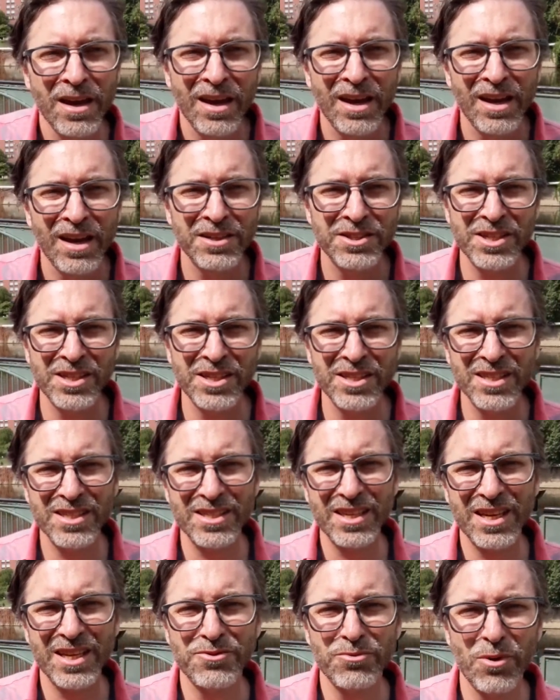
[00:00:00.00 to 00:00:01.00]
And
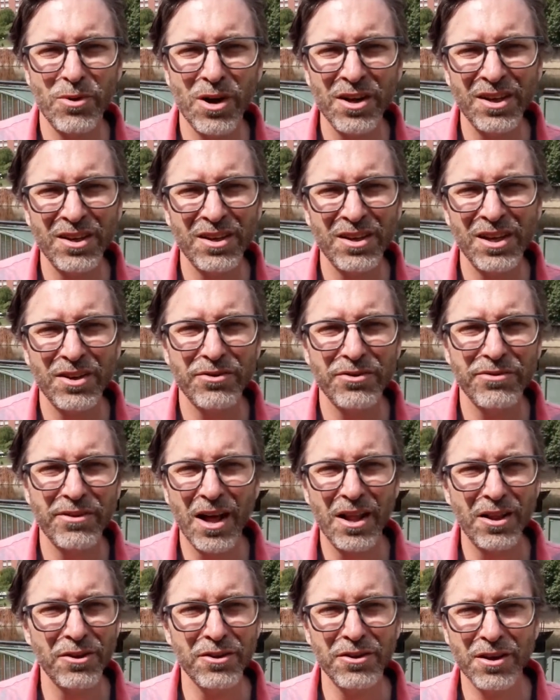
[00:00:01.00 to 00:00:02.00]
Jesus says, Well, you need to
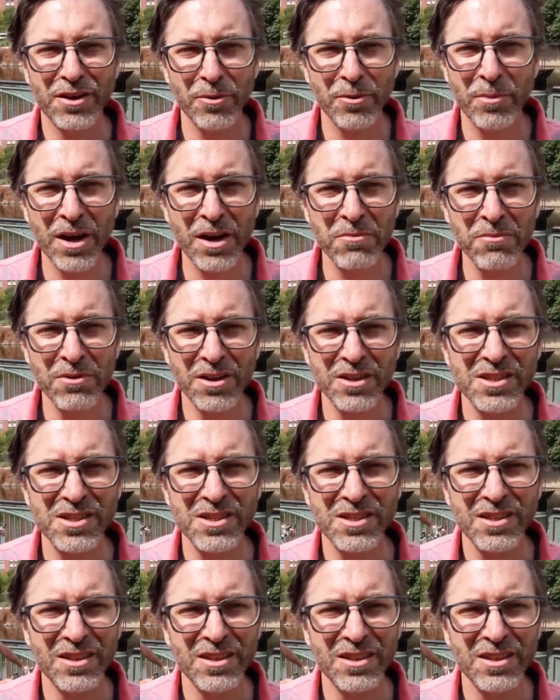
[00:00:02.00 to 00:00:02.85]
follow the commandments.